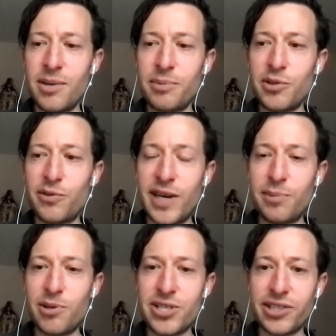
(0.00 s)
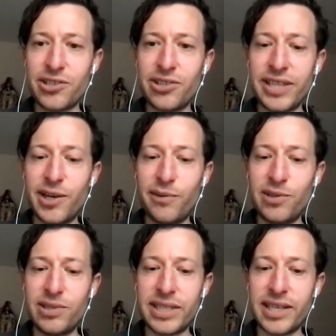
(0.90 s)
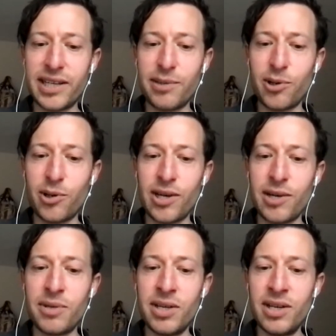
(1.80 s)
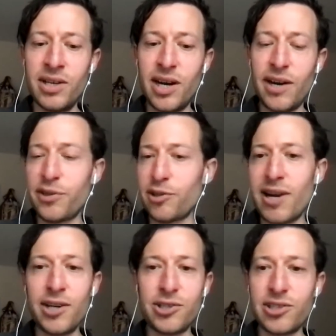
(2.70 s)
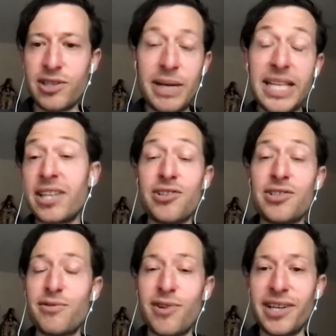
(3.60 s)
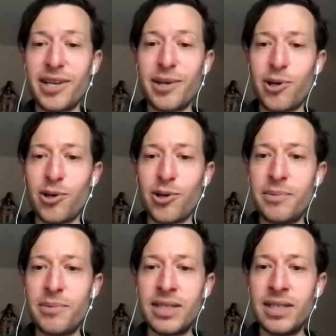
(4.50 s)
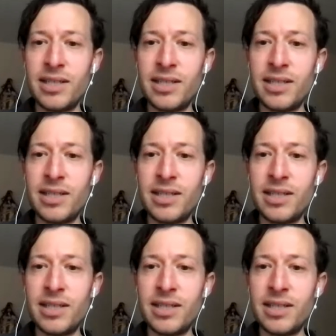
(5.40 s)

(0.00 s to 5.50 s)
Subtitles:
you found particularly helpful in getting a program off the ground or in many years of running a program.